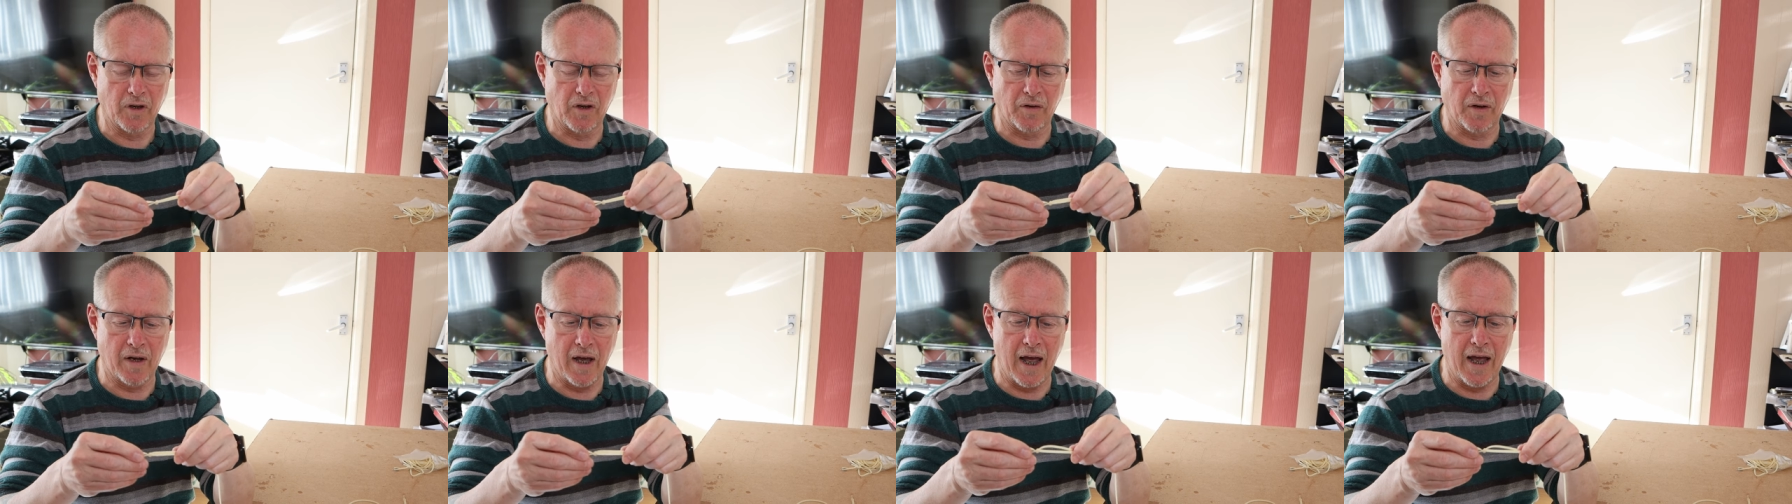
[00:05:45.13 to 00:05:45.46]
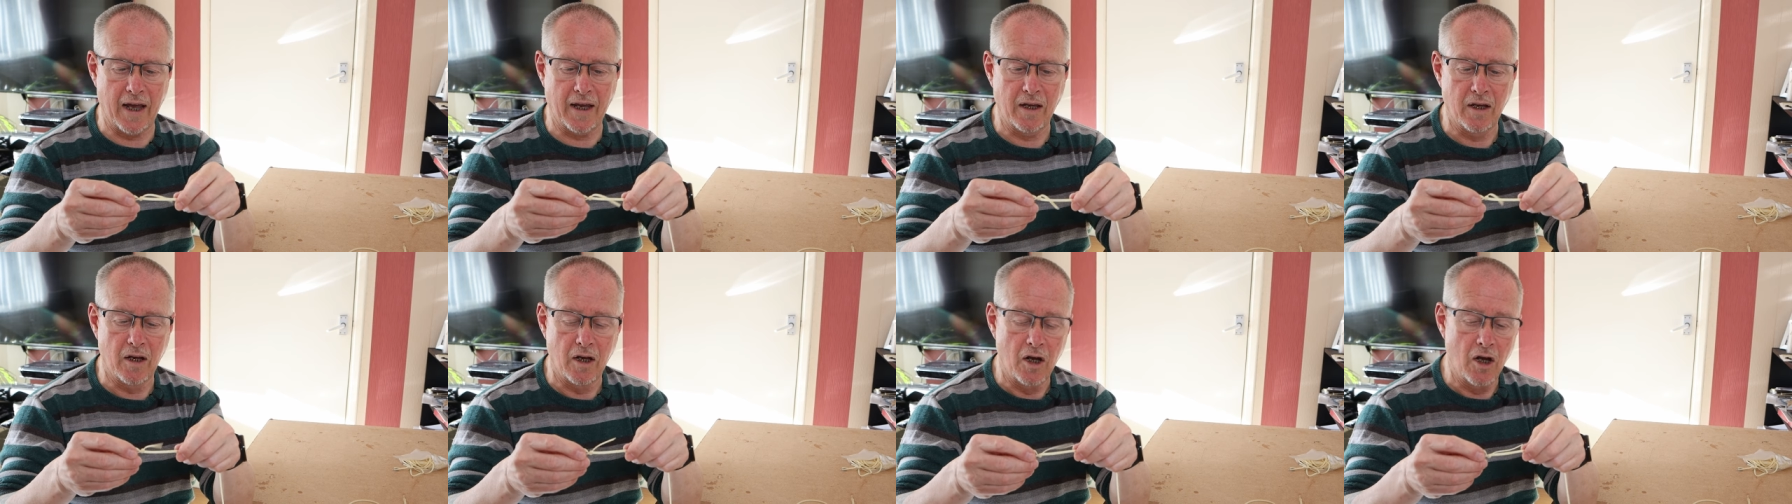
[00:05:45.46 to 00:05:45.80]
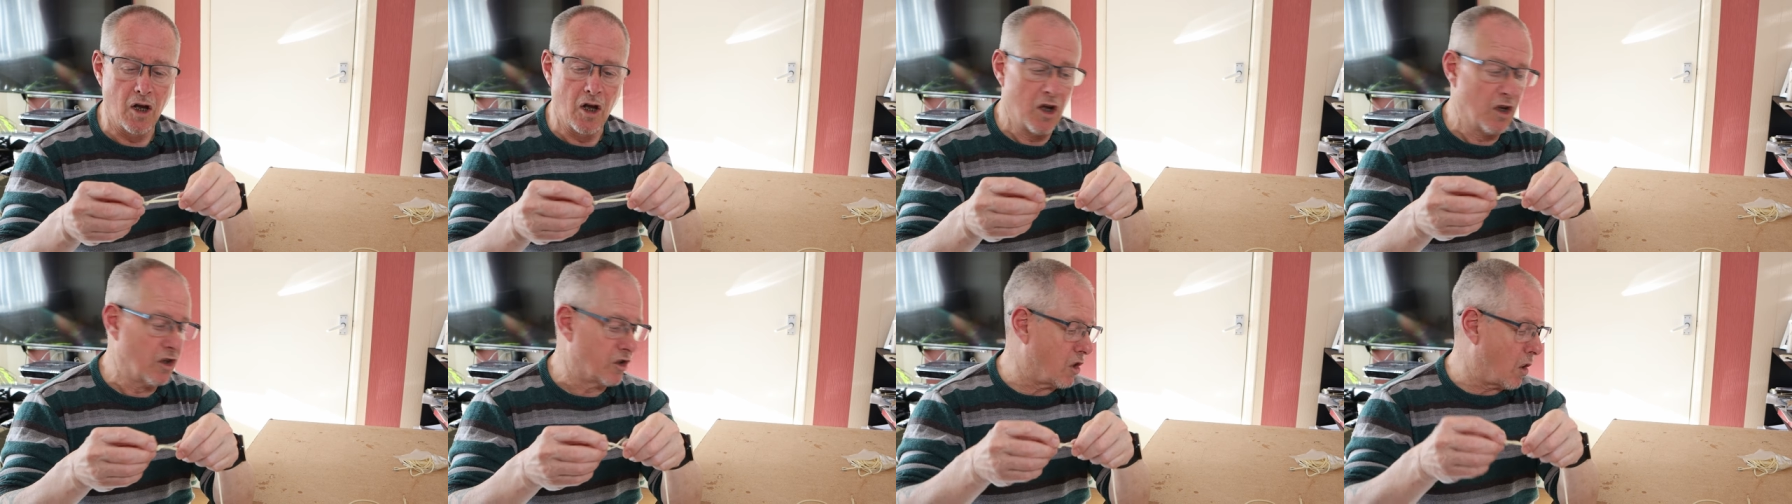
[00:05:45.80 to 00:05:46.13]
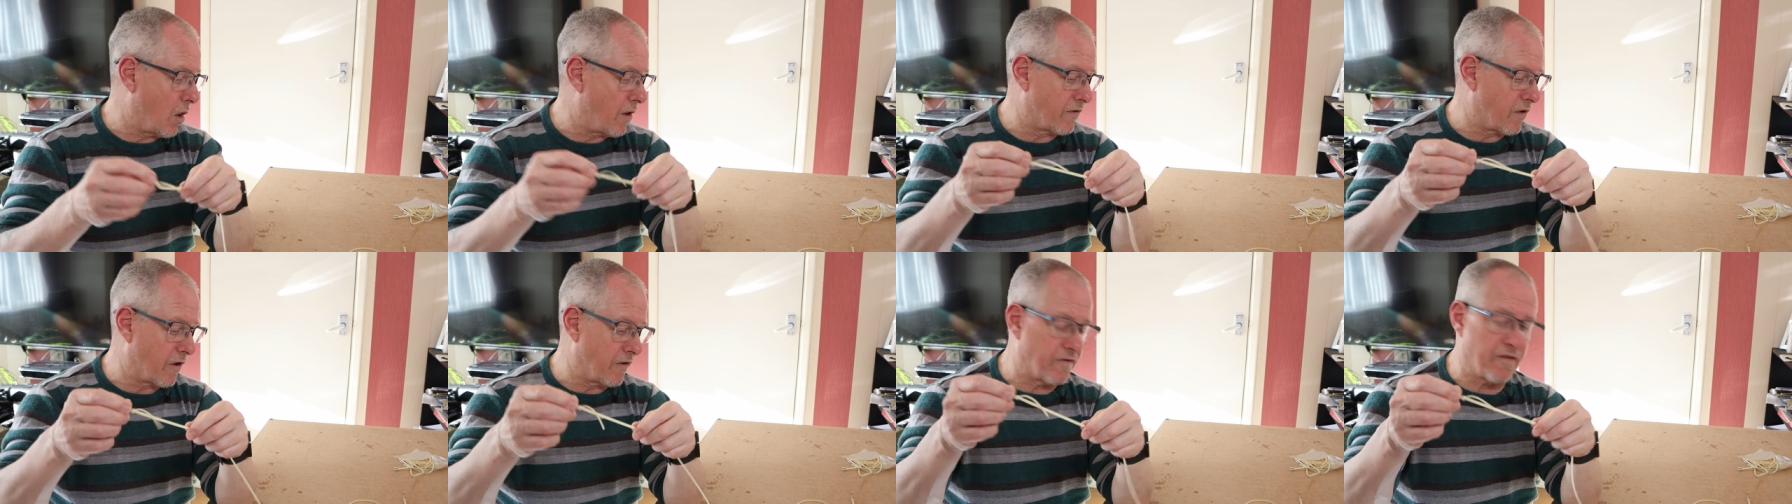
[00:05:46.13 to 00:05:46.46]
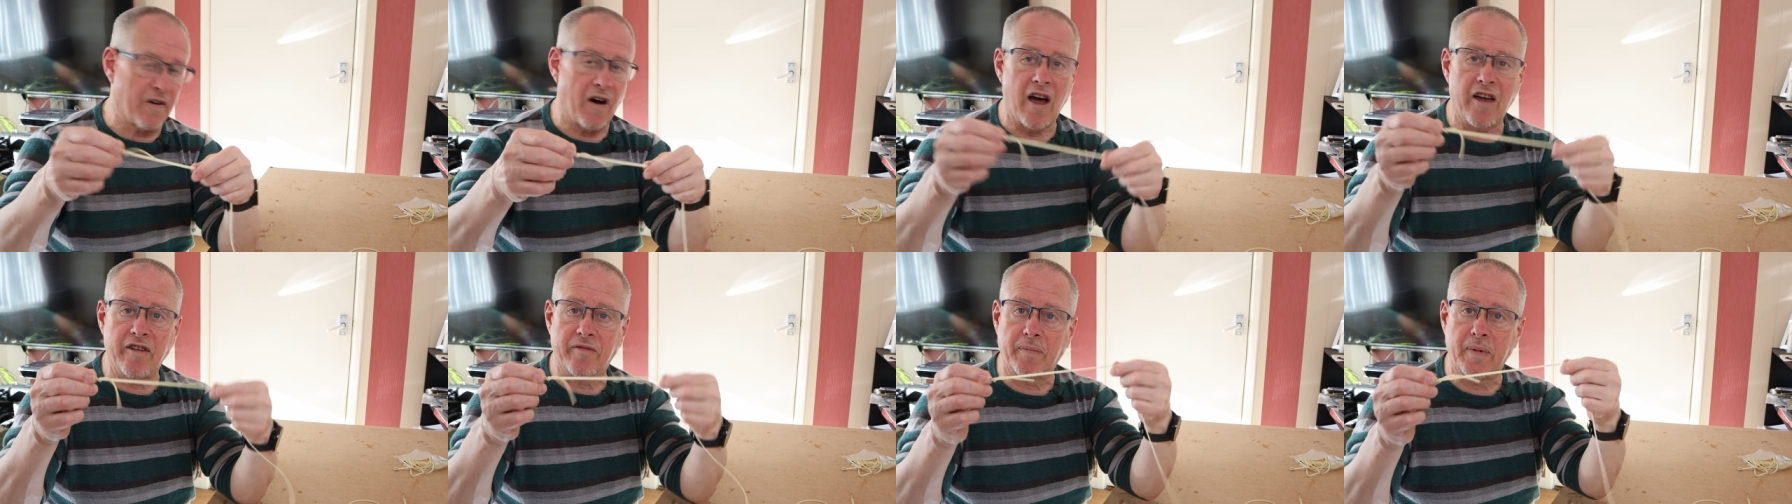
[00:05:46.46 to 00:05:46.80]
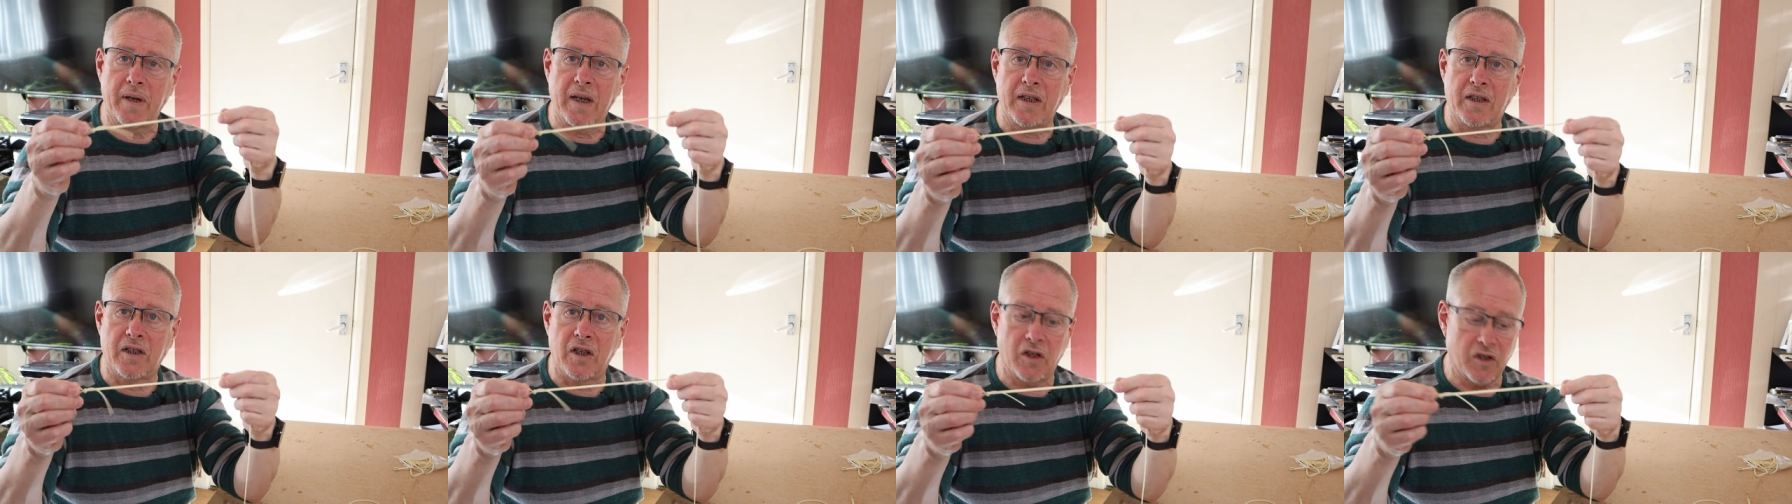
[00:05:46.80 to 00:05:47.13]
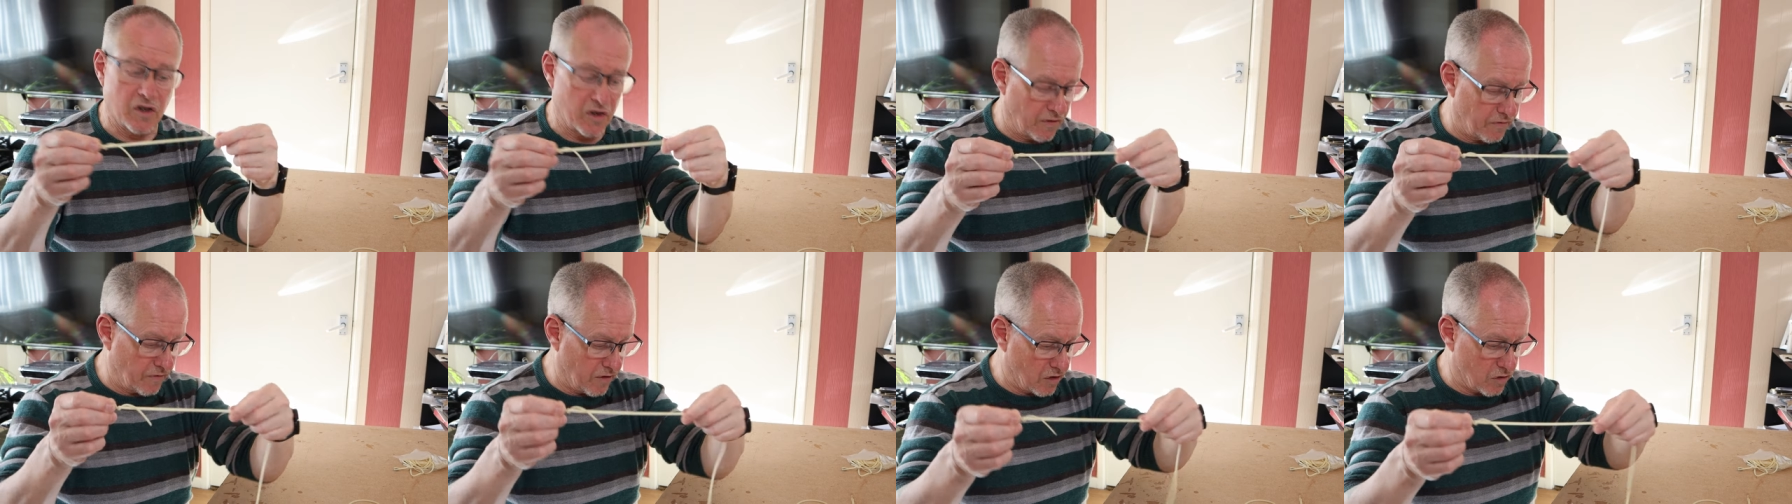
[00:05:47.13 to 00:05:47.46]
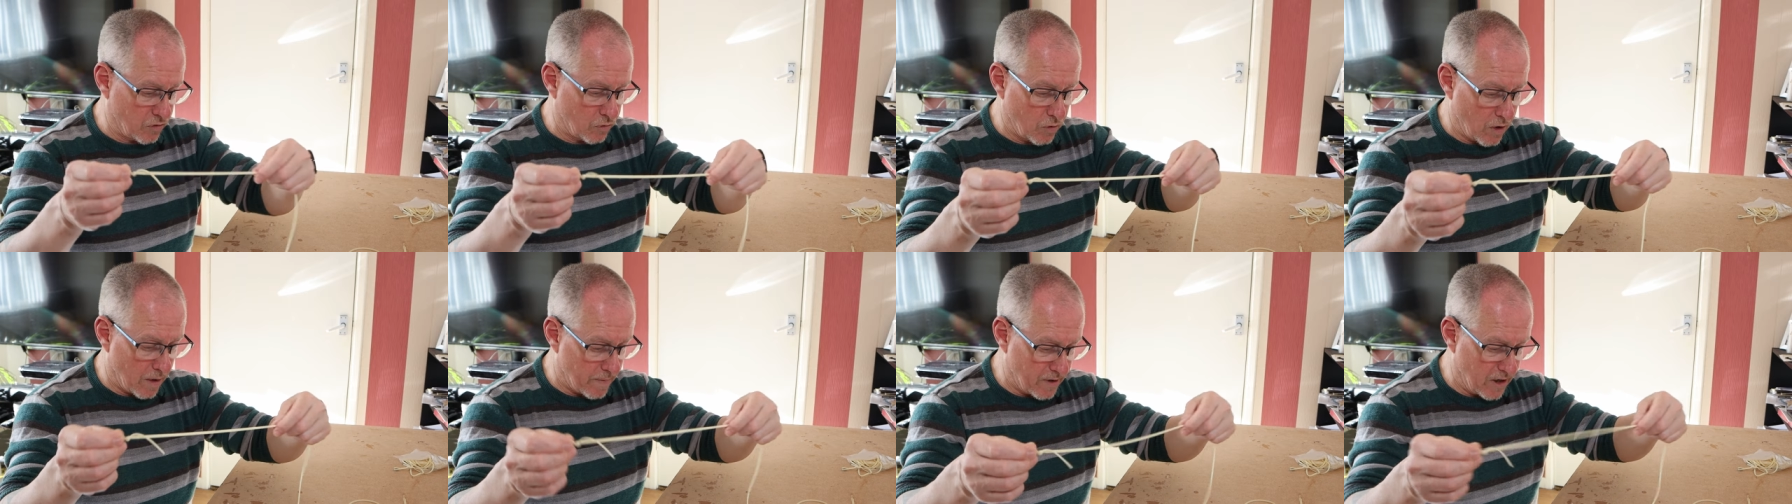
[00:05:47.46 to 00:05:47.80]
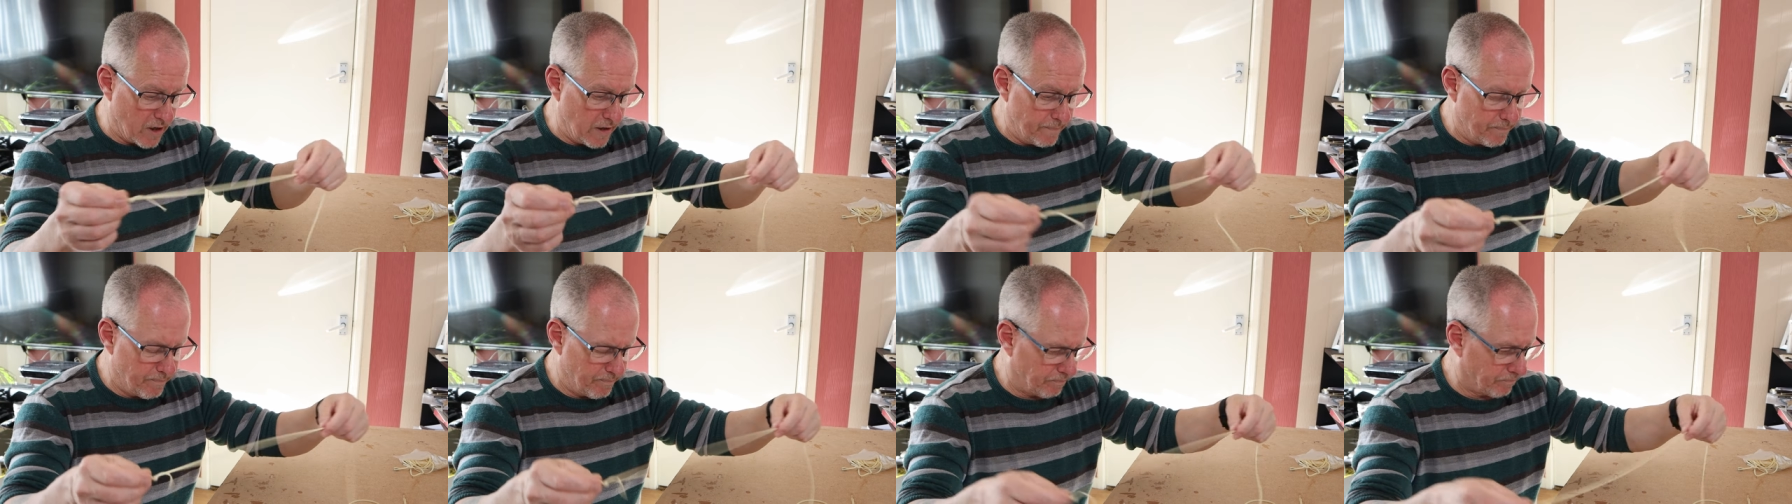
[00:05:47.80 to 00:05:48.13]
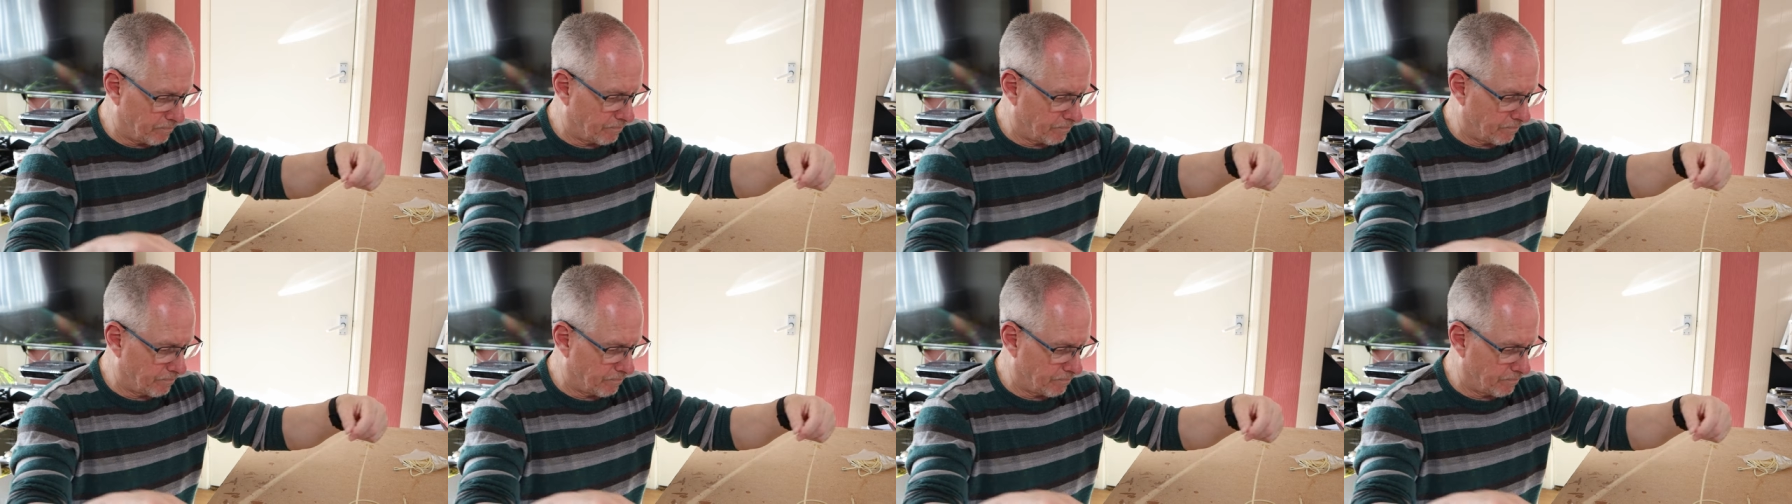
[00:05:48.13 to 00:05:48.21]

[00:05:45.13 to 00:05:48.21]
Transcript: Okay, so I've got five meters of this rubber